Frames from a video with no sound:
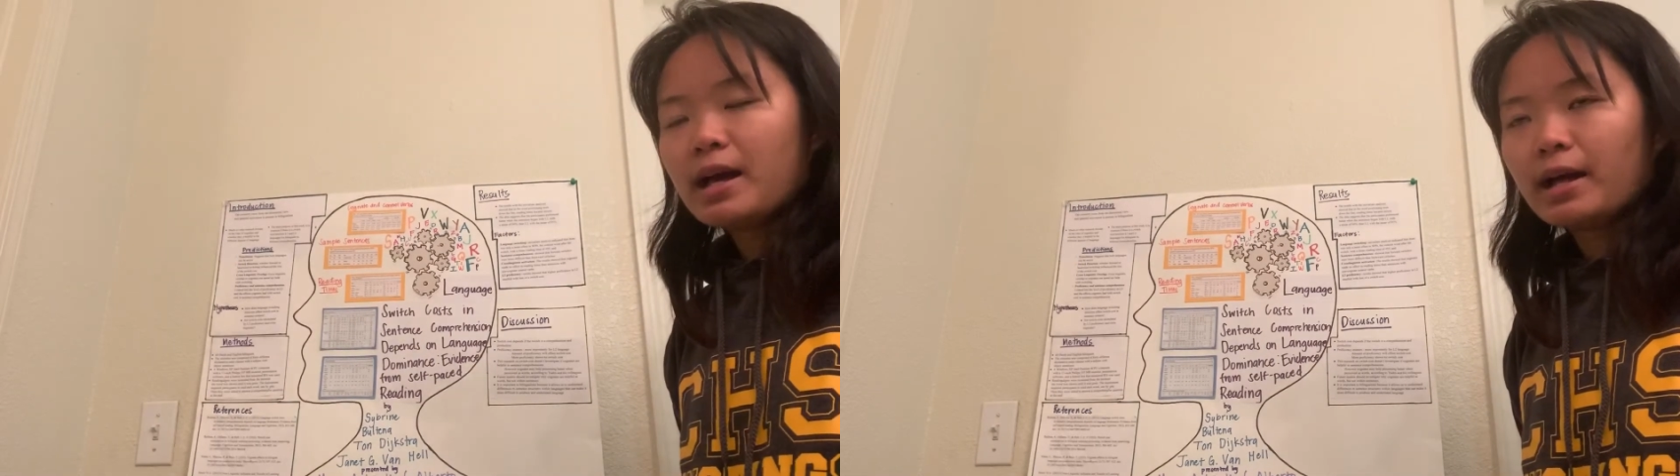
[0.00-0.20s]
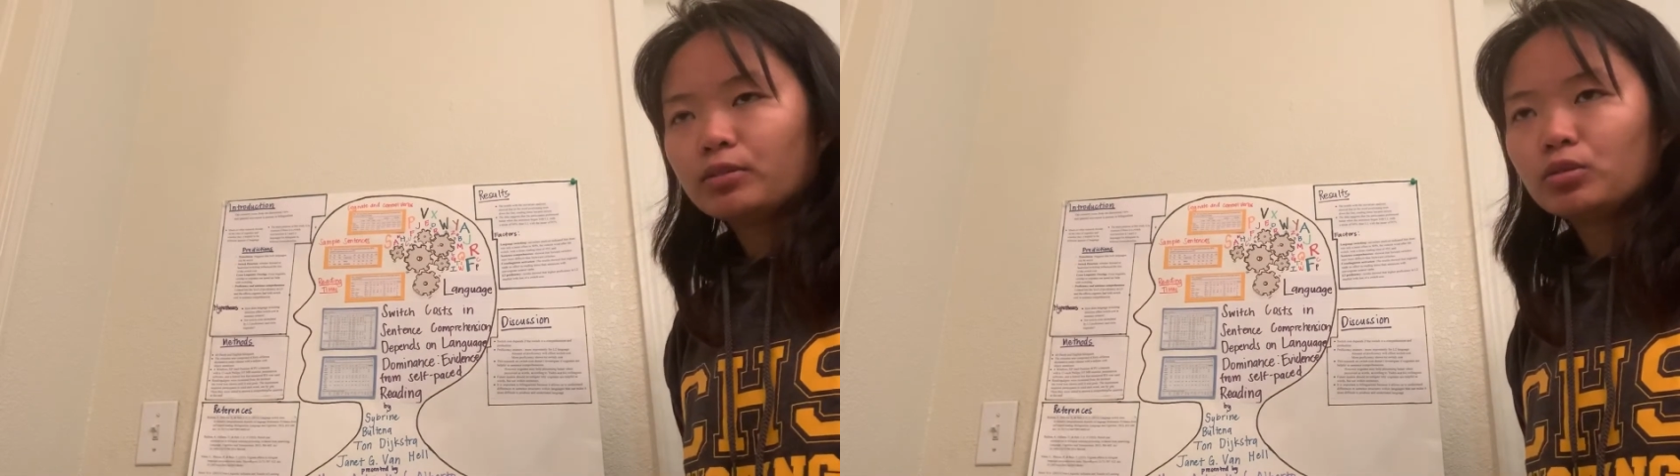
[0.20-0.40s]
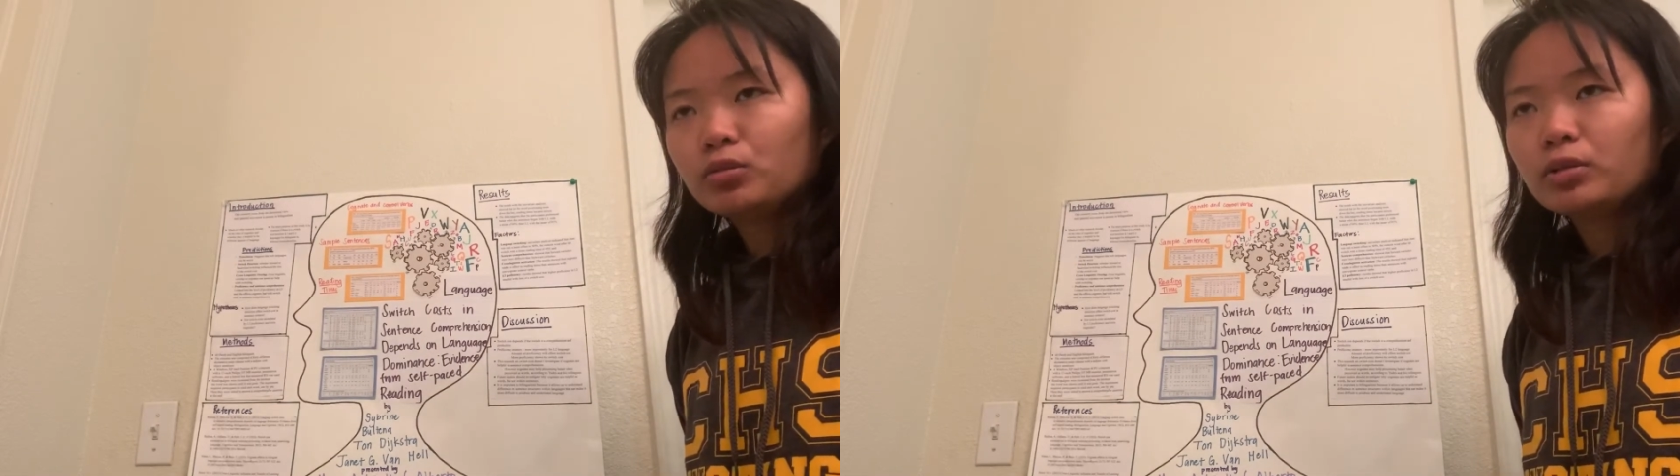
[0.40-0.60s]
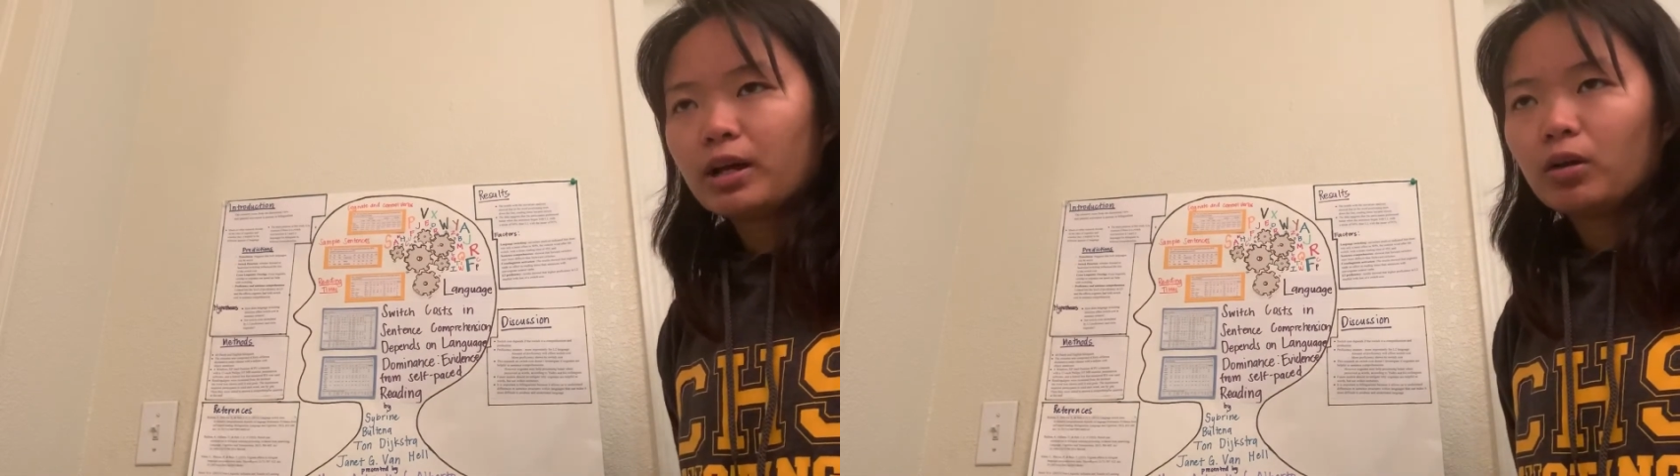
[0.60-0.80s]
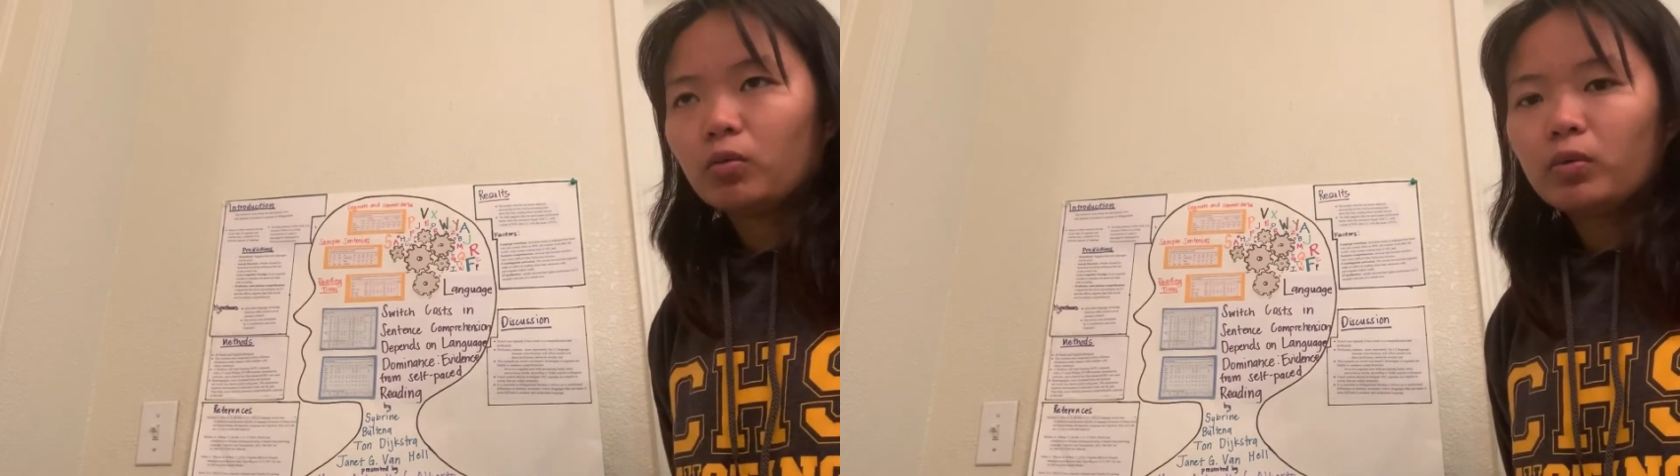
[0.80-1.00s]
L2 to
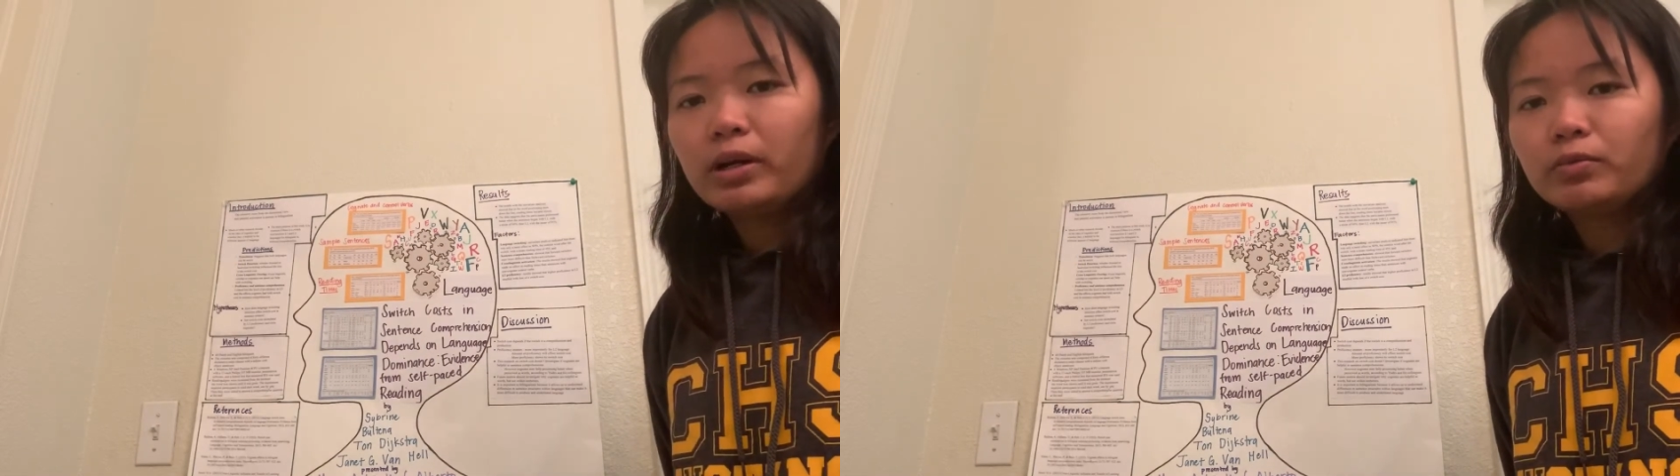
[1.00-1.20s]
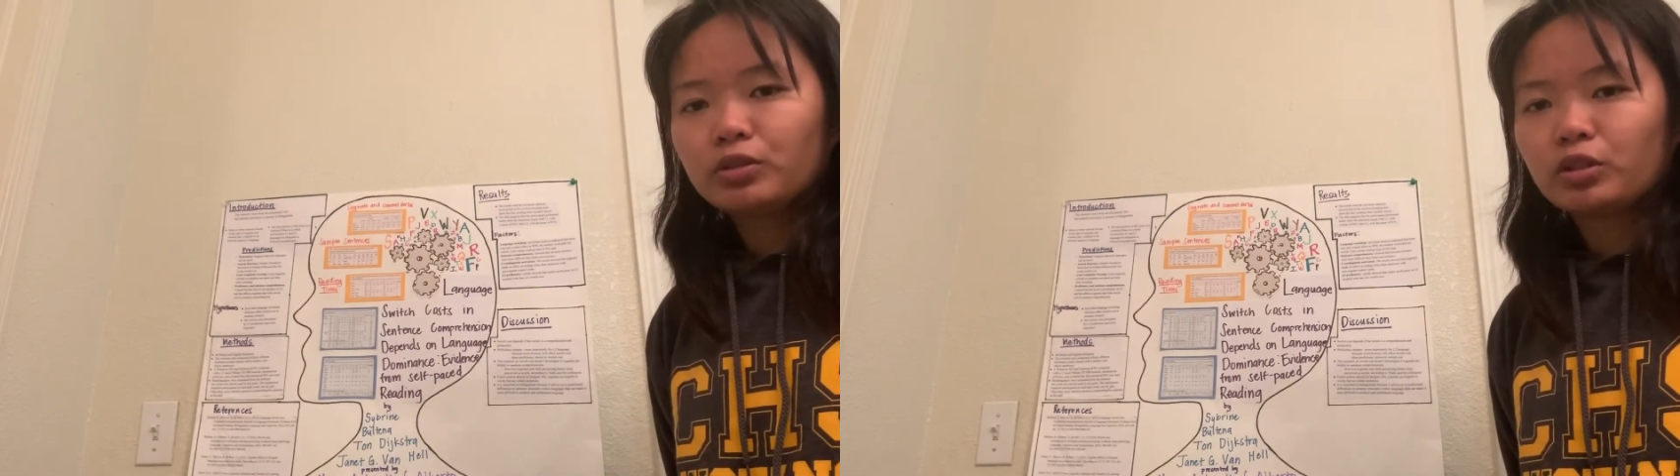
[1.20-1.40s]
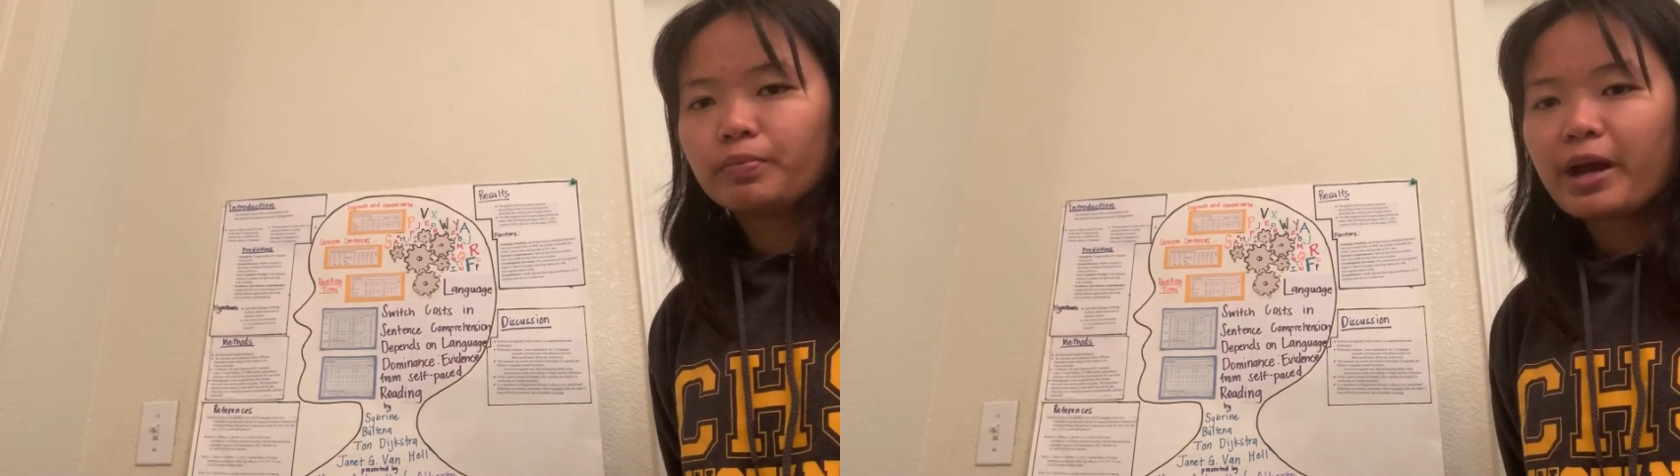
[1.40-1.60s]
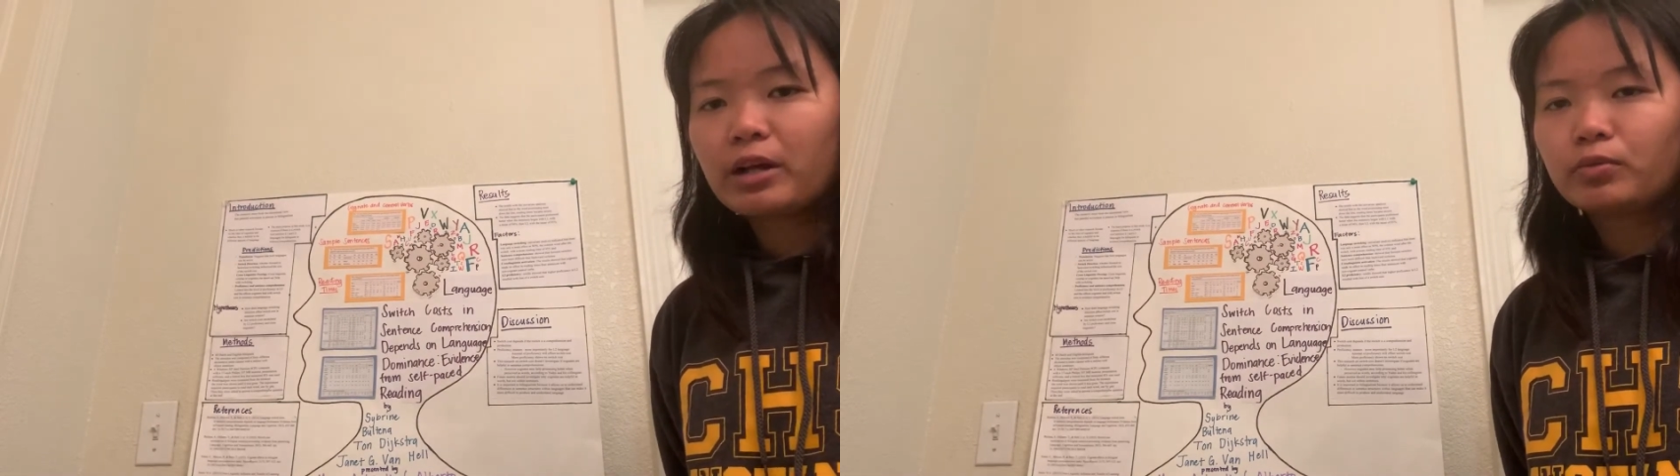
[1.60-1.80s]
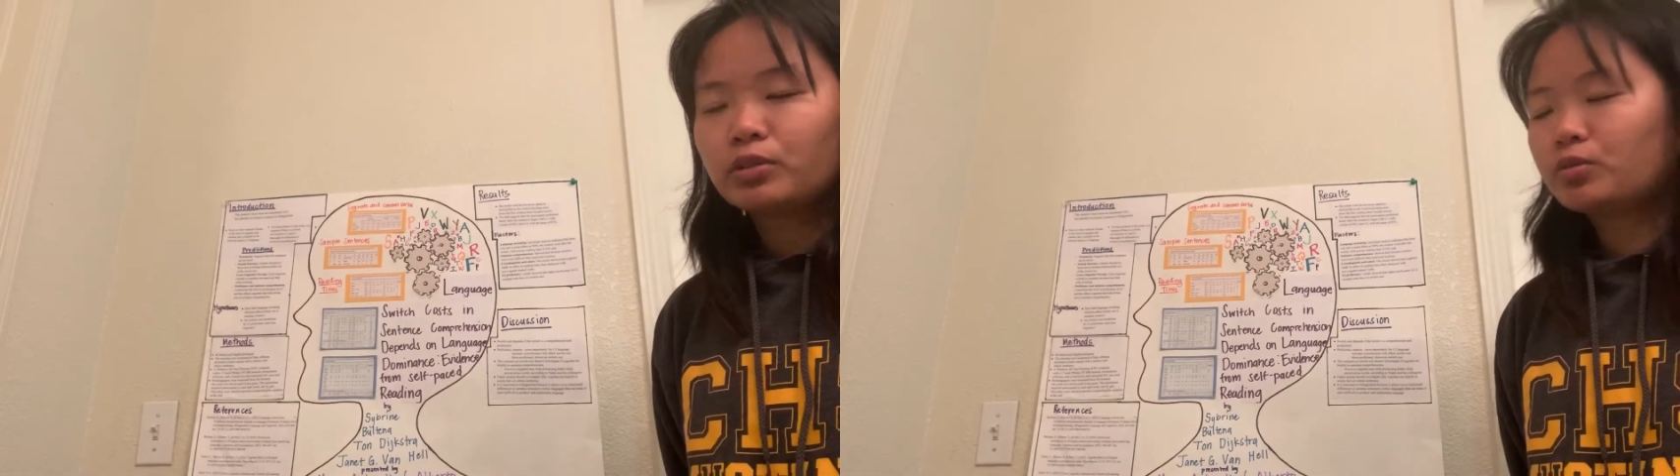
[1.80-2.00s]
L1, which are
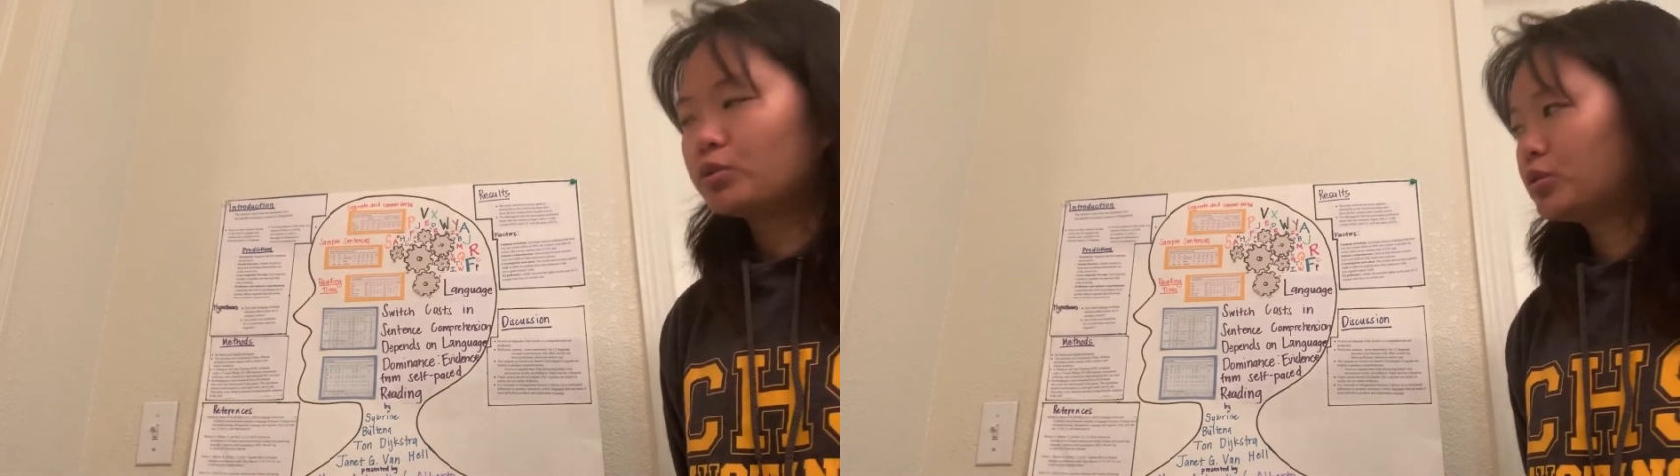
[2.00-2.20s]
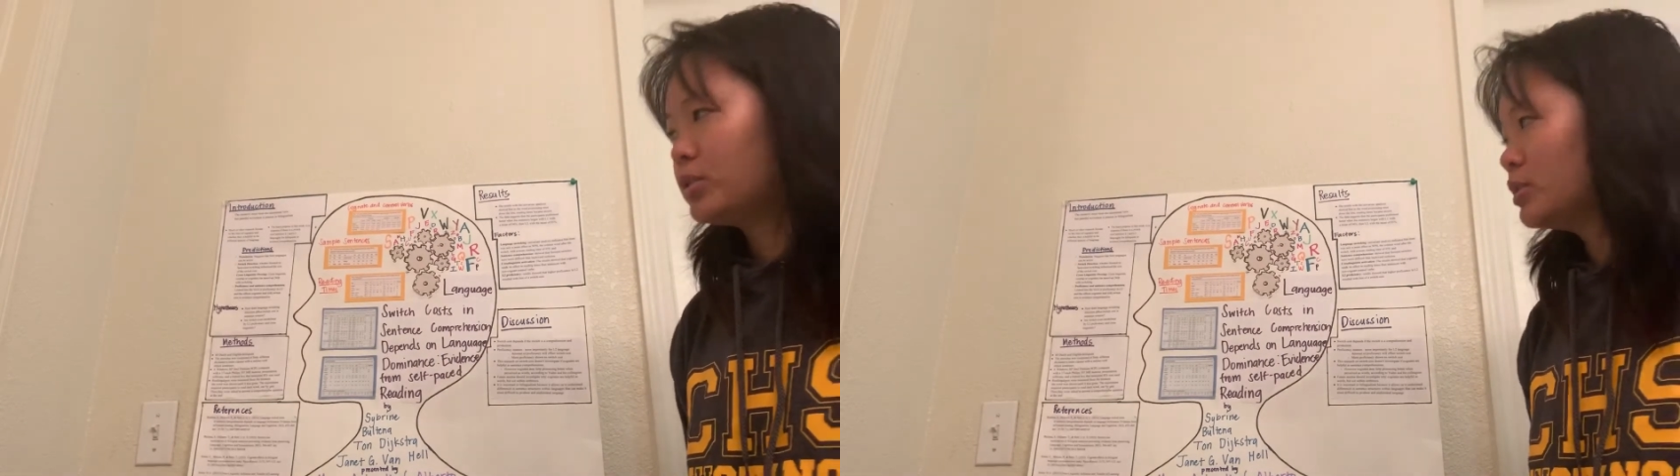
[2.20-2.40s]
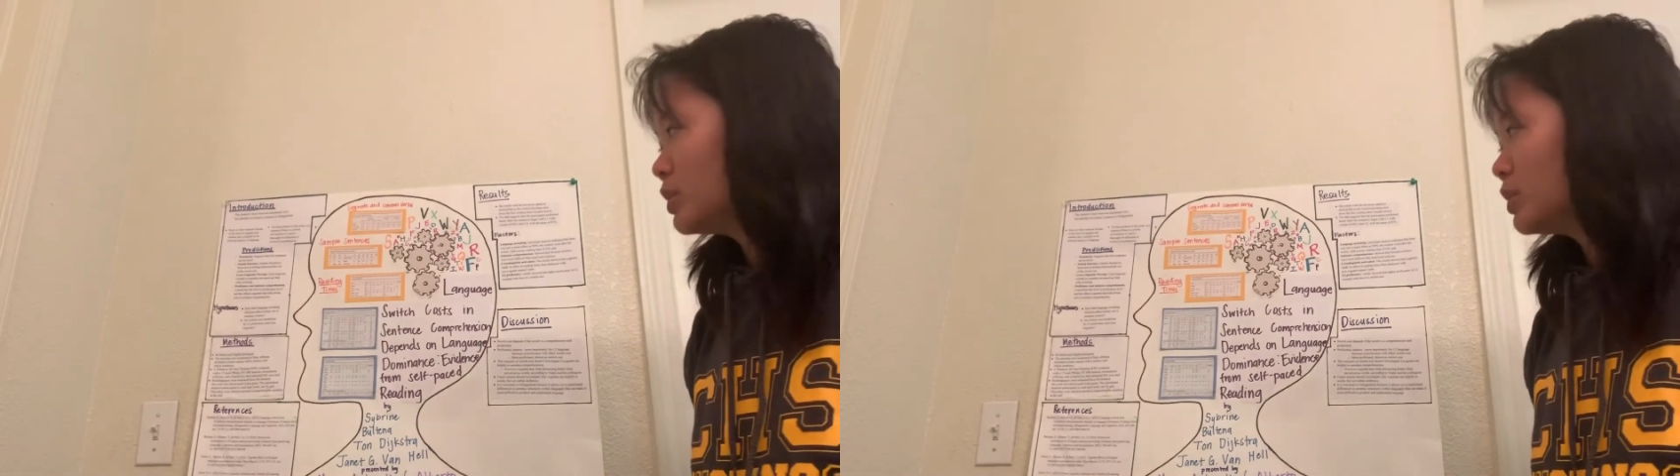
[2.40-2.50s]
backward switches,